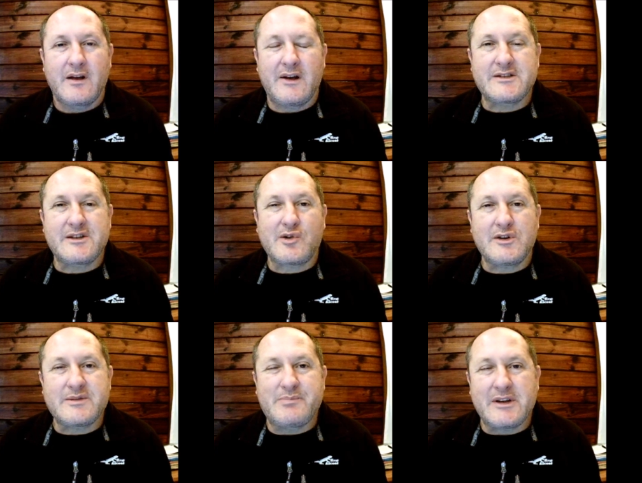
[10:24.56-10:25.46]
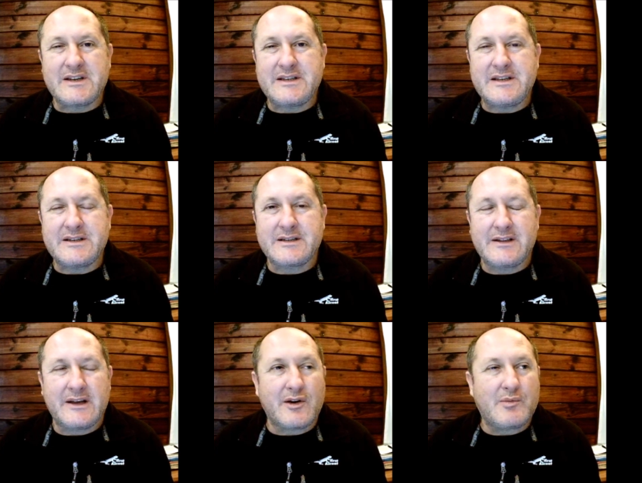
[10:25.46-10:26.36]
it's the conspiracies
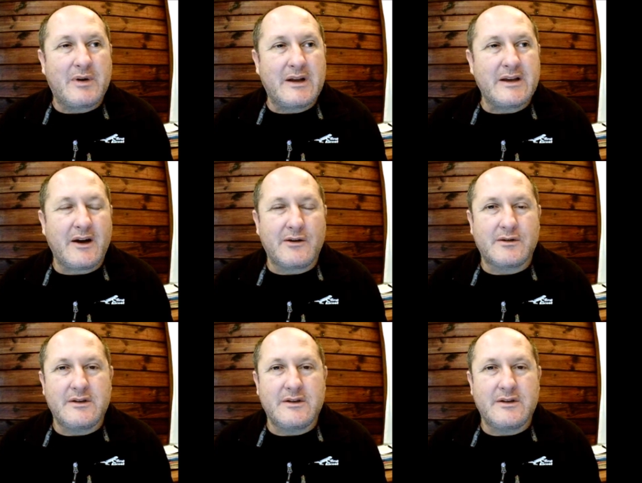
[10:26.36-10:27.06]
that are playing out